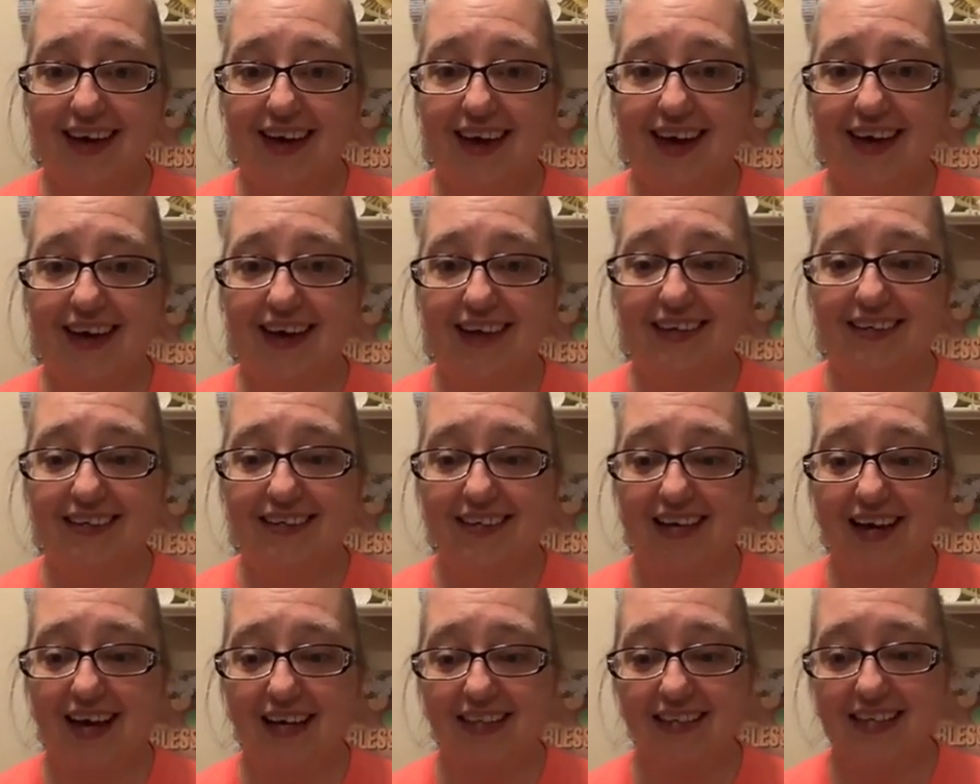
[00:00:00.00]

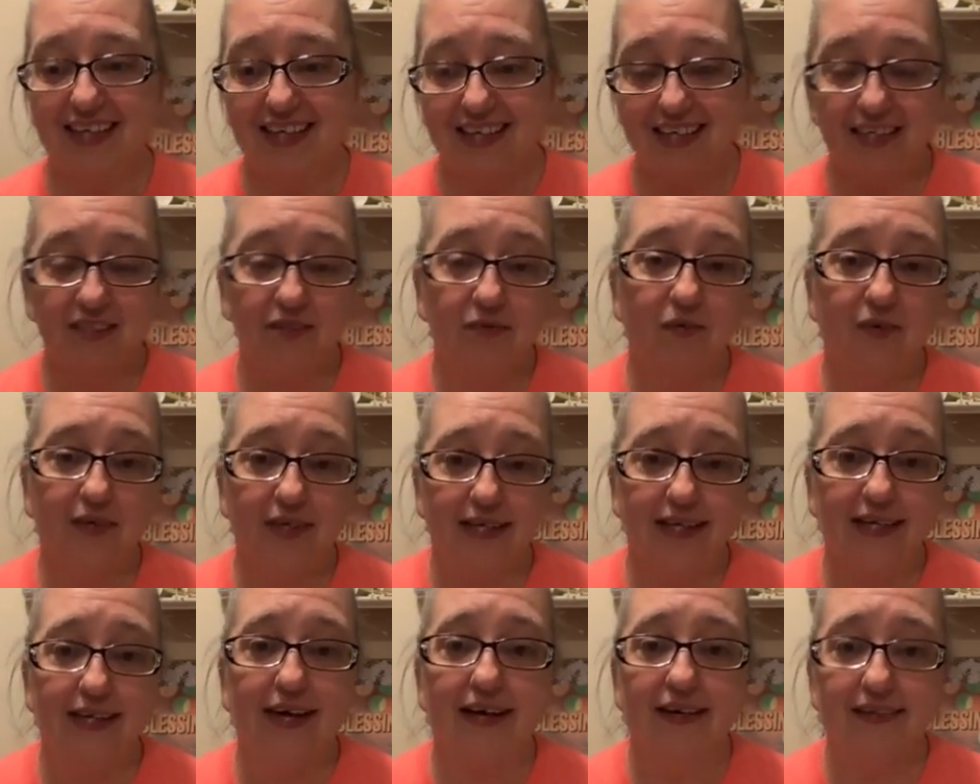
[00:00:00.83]
And I think he's
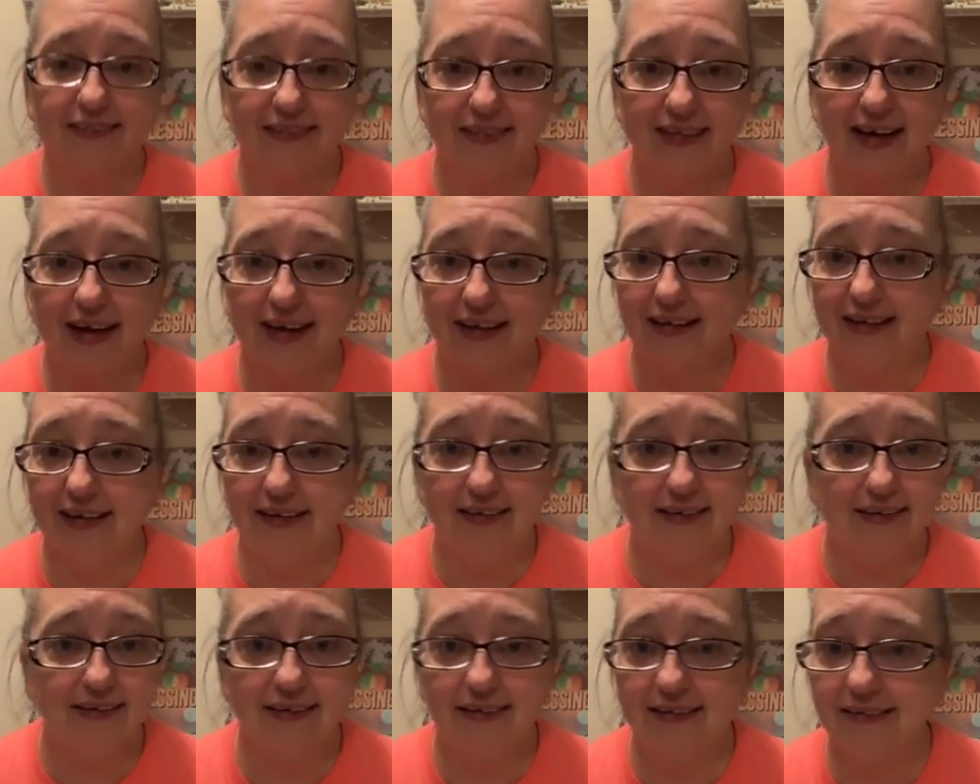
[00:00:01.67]
wanting
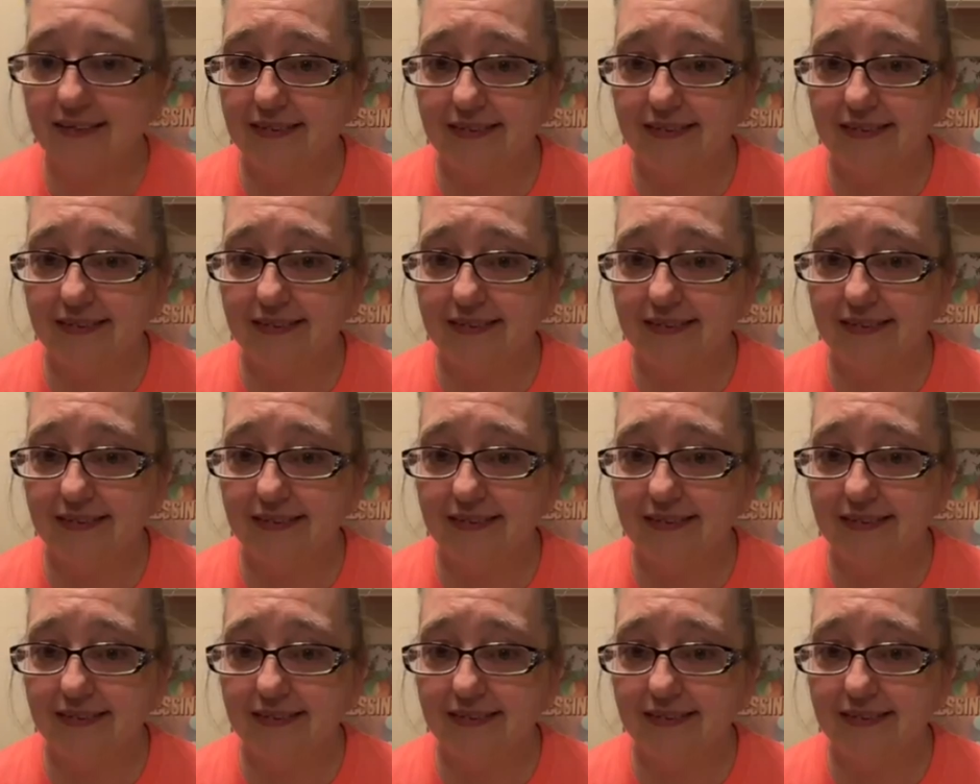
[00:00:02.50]
outside.